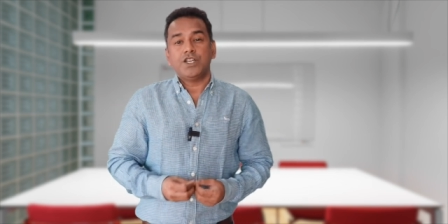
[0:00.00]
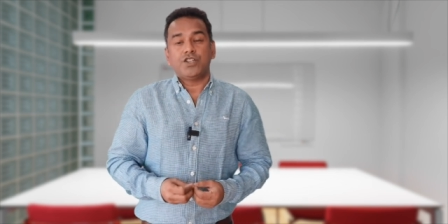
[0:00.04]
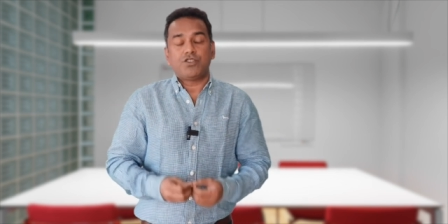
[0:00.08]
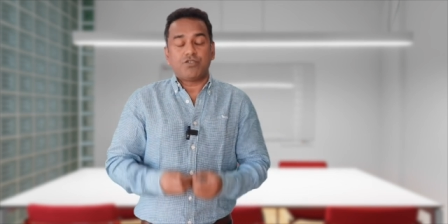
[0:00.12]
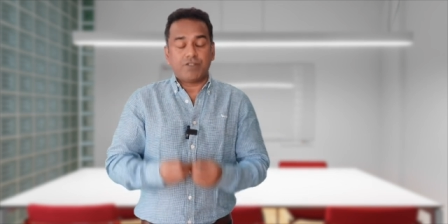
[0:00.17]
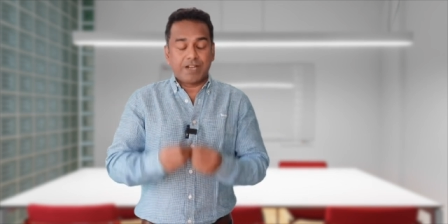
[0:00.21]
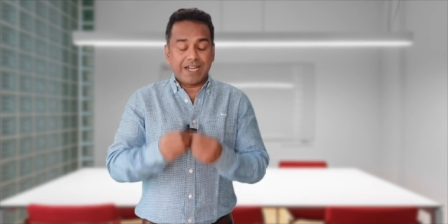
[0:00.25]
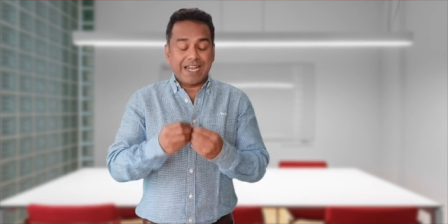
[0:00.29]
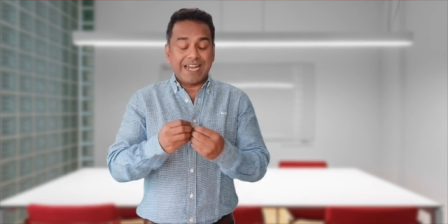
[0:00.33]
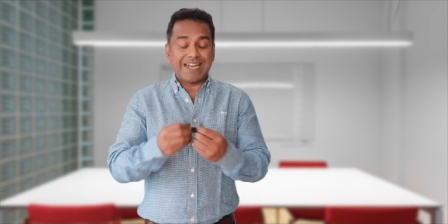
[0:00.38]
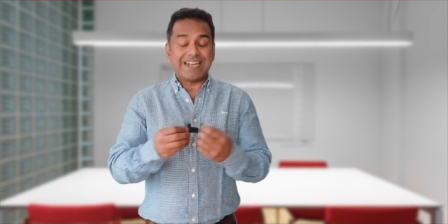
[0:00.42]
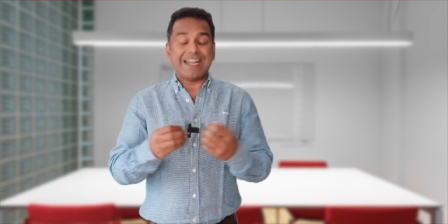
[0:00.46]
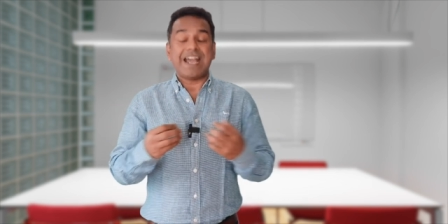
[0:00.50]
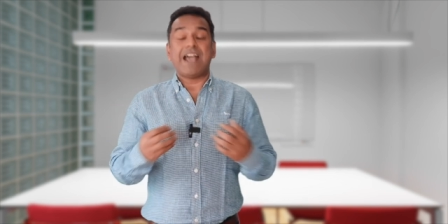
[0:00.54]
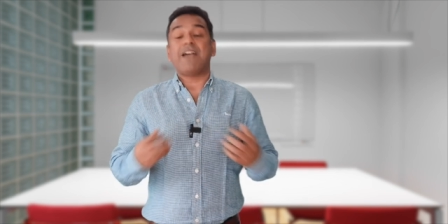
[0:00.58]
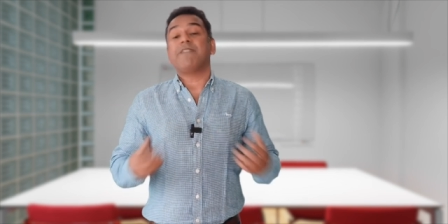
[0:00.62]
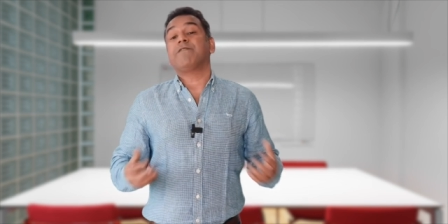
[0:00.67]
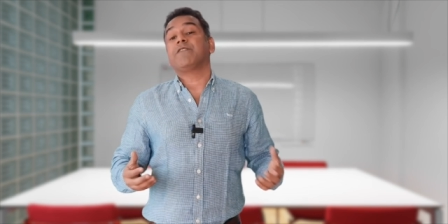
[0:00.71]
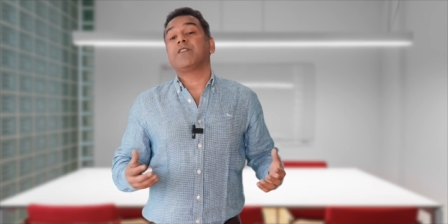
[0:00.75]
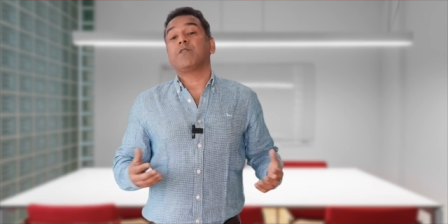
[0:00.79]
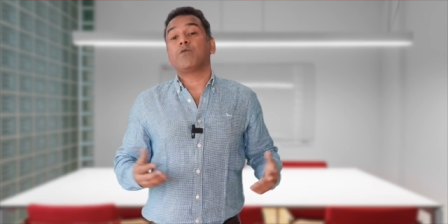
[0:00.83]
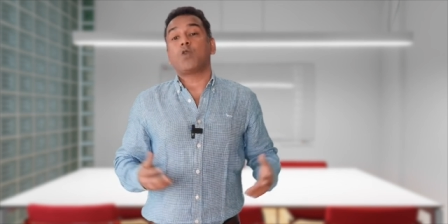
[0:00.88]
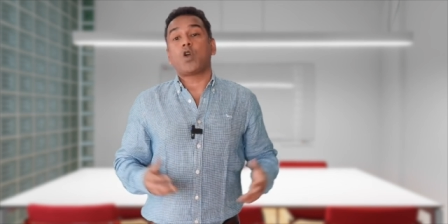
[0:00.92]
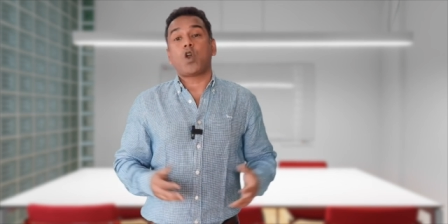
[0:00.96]
to get
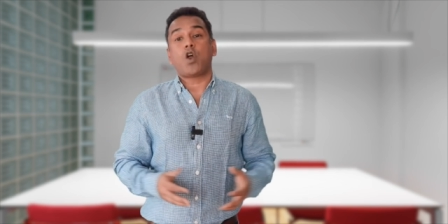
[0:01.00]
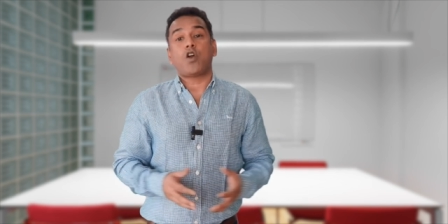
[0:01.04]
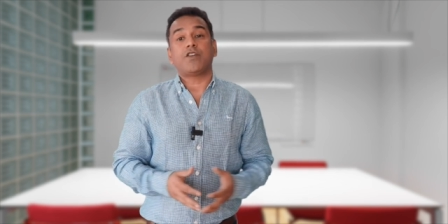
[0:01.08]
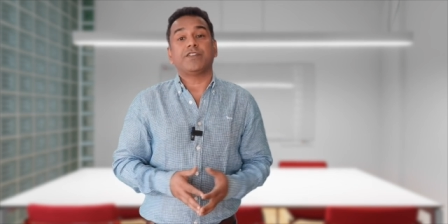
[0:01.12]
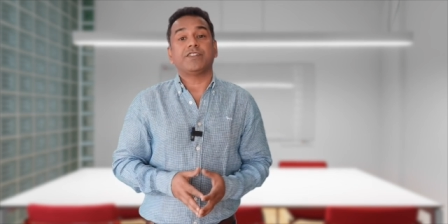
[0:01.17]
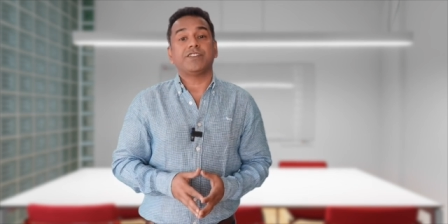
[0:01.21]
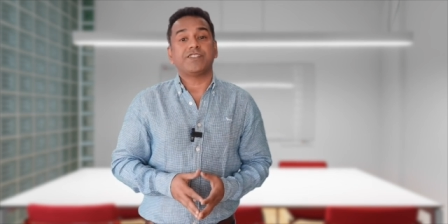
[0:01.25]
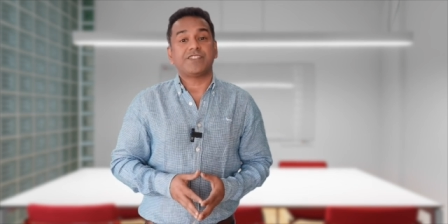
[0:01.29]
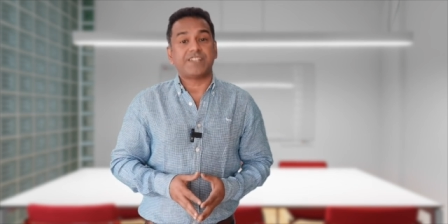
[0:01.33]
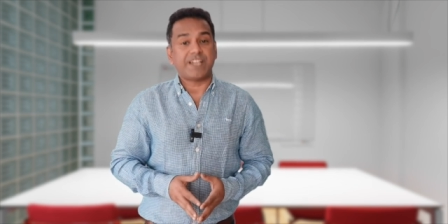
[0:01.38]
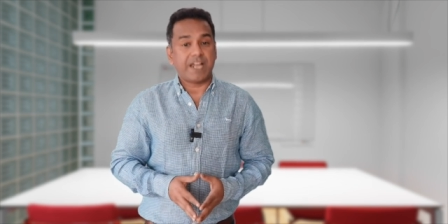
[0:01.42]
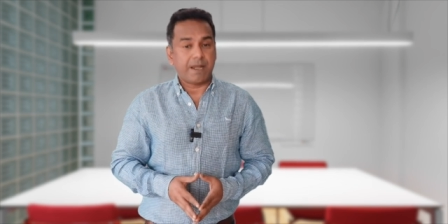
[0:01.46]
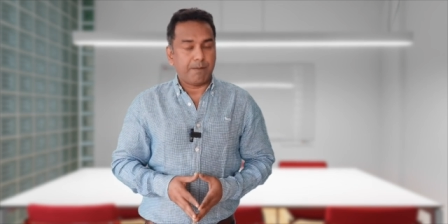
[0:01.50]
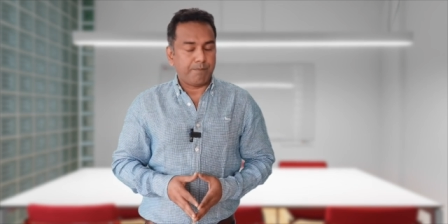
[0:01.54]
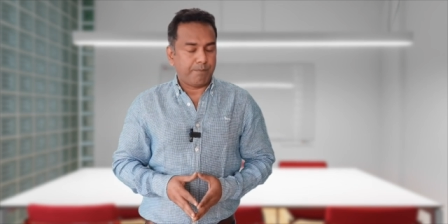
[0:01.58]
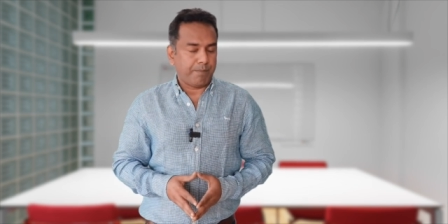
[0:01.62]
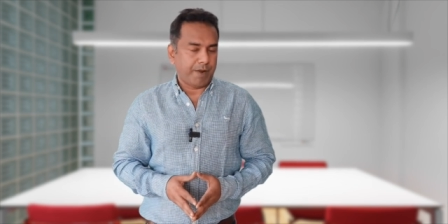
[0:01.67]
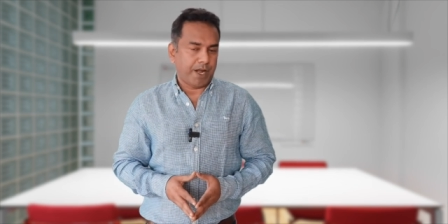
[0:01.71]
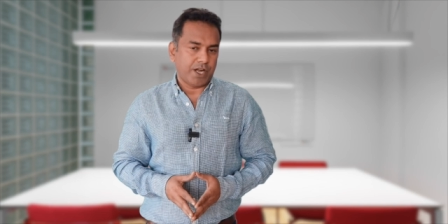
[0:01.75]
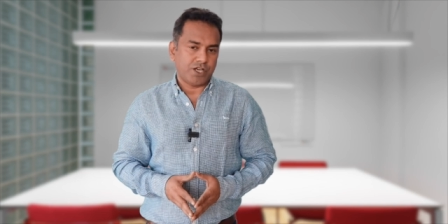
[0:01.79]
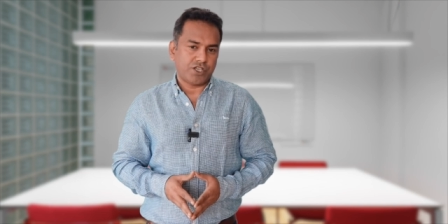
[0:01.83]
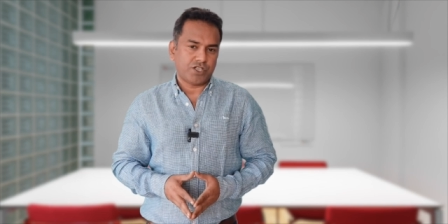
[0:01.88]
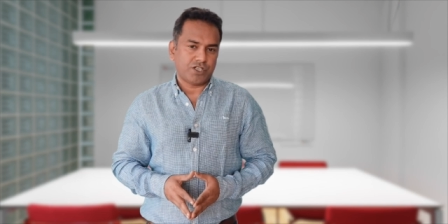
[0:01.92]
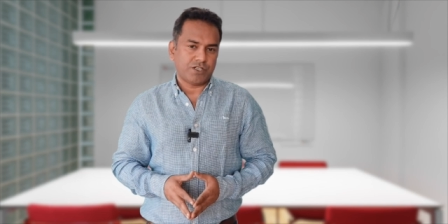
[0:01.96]
everyone on the same
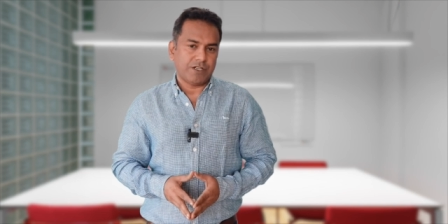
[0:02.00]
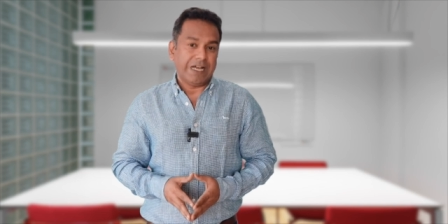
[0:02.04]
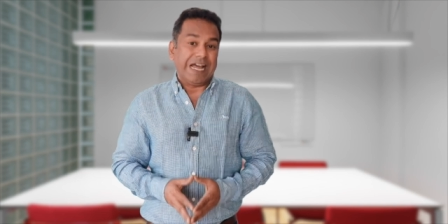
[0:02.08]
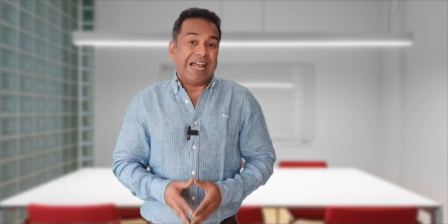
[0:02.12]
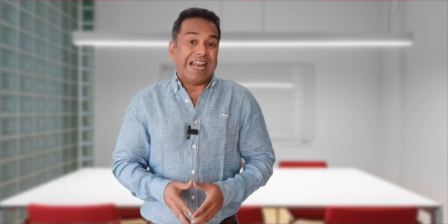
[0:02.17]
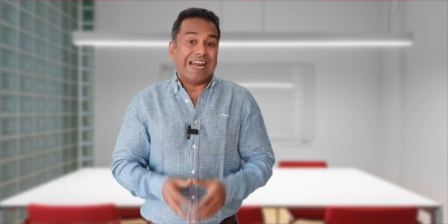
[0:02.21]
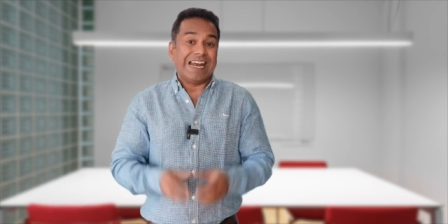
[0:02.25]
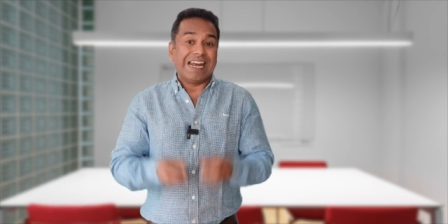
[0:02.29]
page.